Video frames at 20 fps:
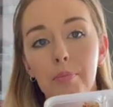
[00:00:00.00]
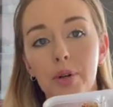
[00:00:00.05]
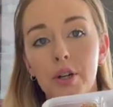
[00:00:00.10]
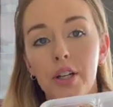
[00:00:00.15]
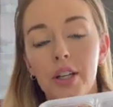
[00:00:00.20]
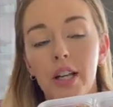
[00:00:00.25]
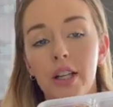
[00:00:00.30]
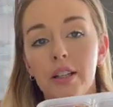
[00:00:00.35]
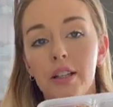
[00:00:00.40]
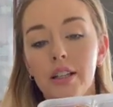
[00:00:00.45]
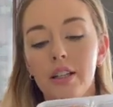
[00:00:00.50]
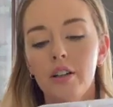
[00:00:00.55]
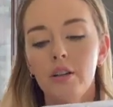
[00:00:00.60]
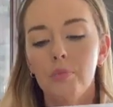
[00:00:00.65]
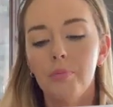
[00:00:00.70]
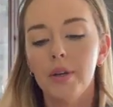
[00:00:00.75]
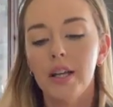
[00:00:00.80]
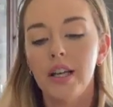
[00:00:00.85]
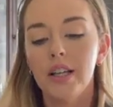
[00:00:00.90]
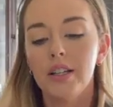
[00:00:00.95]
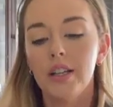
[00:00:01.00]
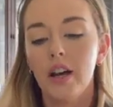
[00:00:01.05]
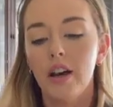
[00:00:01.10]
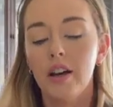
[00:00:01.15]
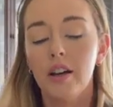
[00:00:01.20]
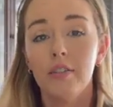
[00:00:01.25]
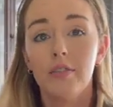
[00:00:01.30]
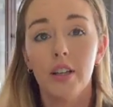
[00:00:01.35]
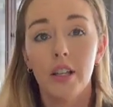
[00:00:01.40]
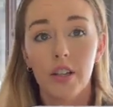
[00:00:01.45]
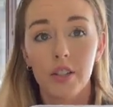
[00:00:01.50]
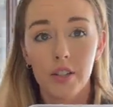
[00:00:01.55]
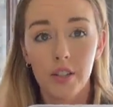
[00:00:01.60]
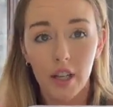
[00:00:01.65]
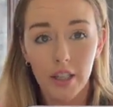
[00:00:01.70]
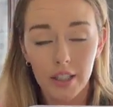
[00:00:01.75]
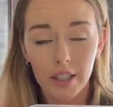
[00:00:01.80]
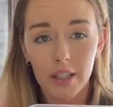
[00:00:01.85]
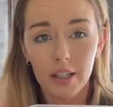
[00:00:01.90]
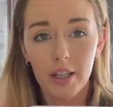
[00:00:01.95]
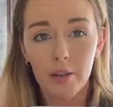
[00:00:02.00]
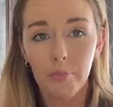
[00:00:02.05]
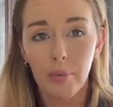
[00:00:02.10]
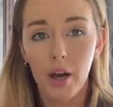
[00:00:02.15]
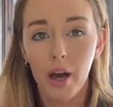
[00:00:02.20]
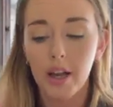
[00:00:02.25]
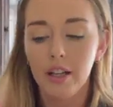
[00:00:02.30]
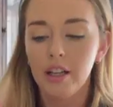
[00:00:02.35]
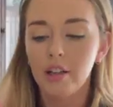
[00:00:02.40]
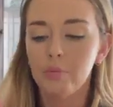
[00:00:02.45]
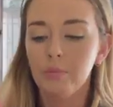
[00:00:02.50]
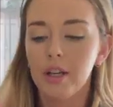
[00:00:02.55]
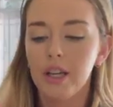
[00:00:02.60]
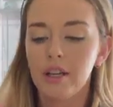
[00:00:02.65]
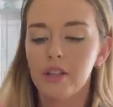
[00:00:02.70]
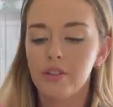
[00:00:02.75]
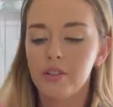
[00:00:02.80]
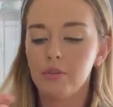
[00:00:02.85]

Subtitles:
put a little bit of succulent potting mix